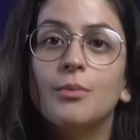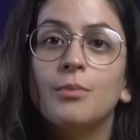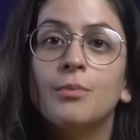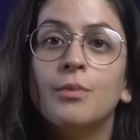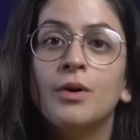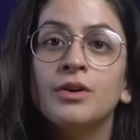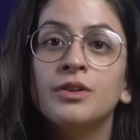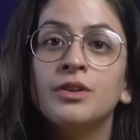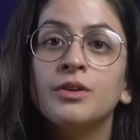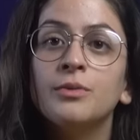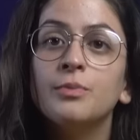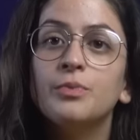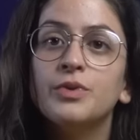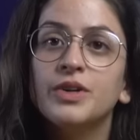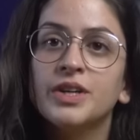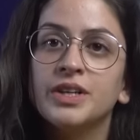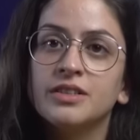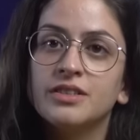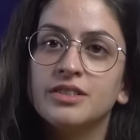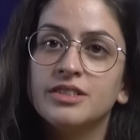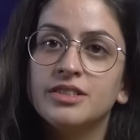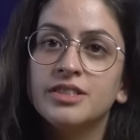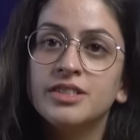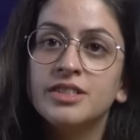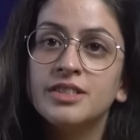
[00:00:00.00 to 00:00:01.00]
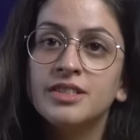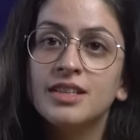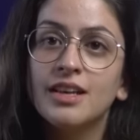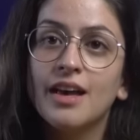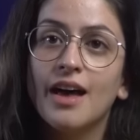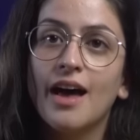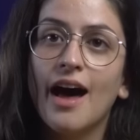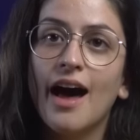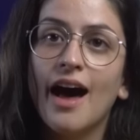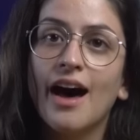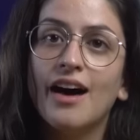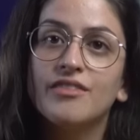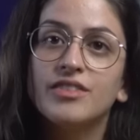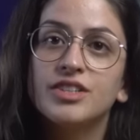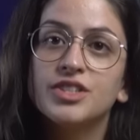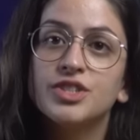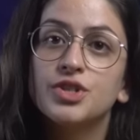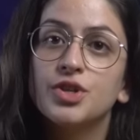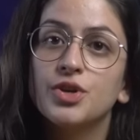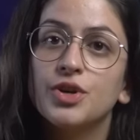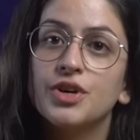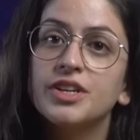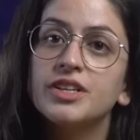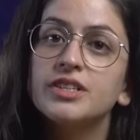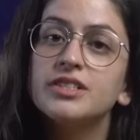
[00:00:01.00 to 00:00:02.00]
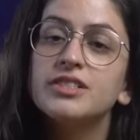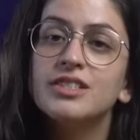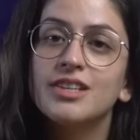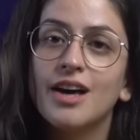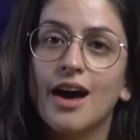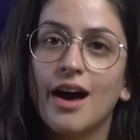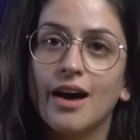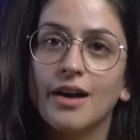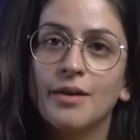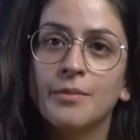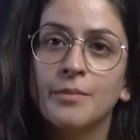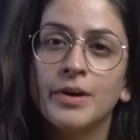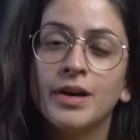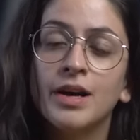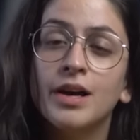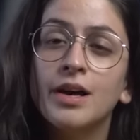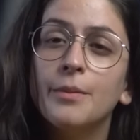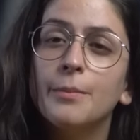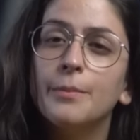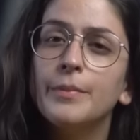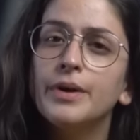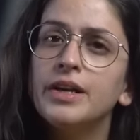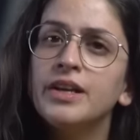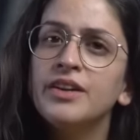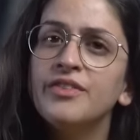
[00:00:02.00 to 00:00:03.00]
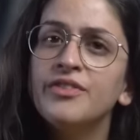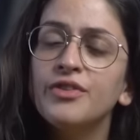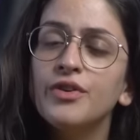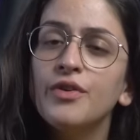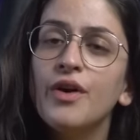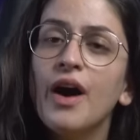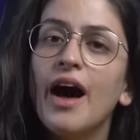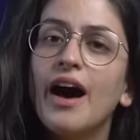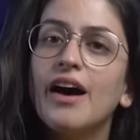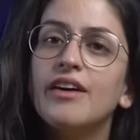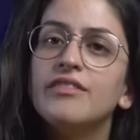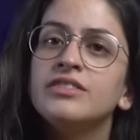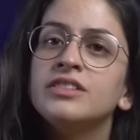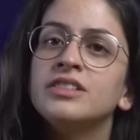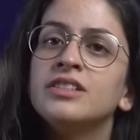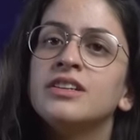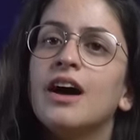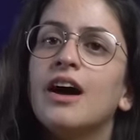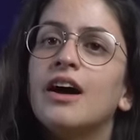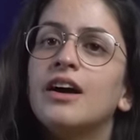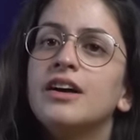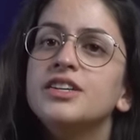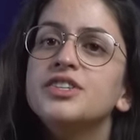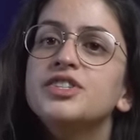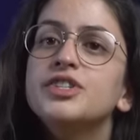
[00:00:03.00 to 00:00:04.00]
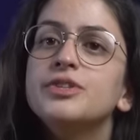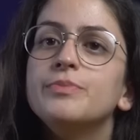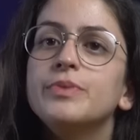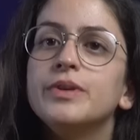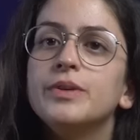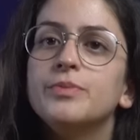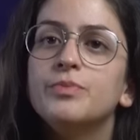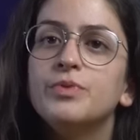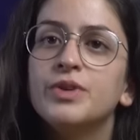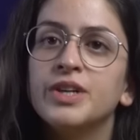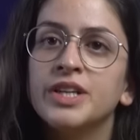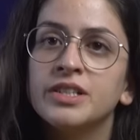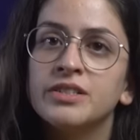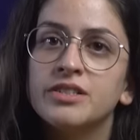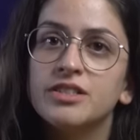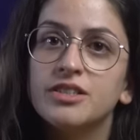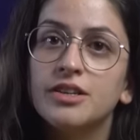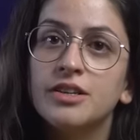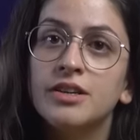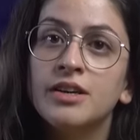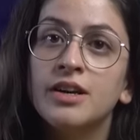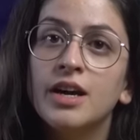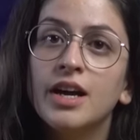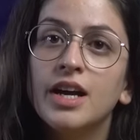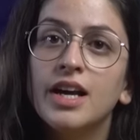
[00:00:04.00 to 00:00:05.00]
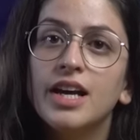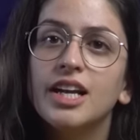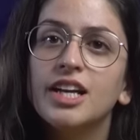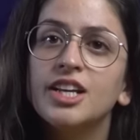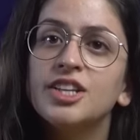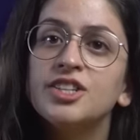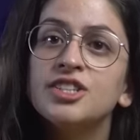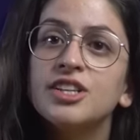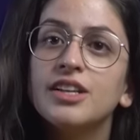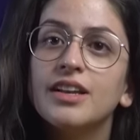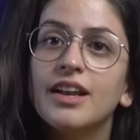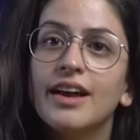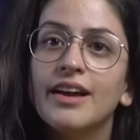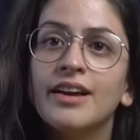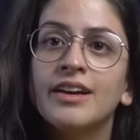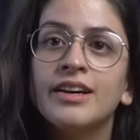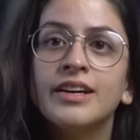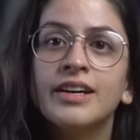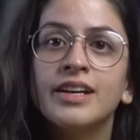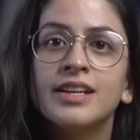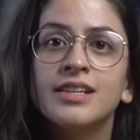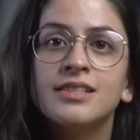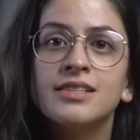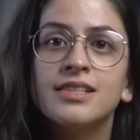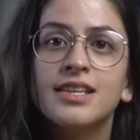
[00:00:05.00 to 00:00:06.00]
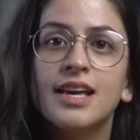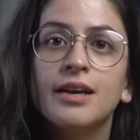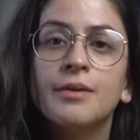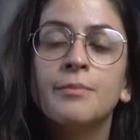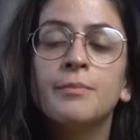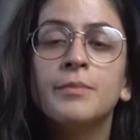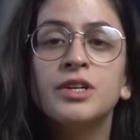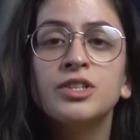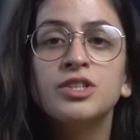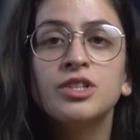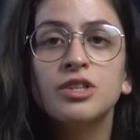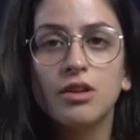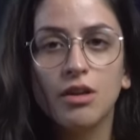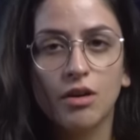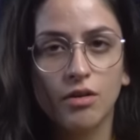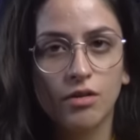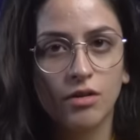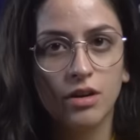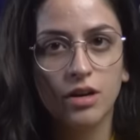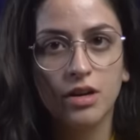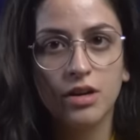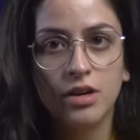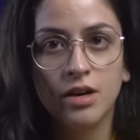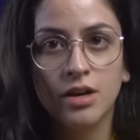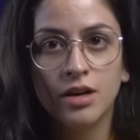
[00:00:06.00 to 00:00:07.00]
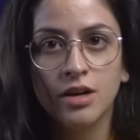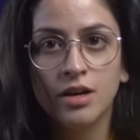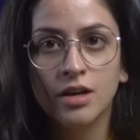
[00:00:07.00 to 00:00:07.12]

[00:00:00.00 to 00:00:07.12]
Mono printers have a shorter time, but if you have an RGB printer, each layer can take much longer.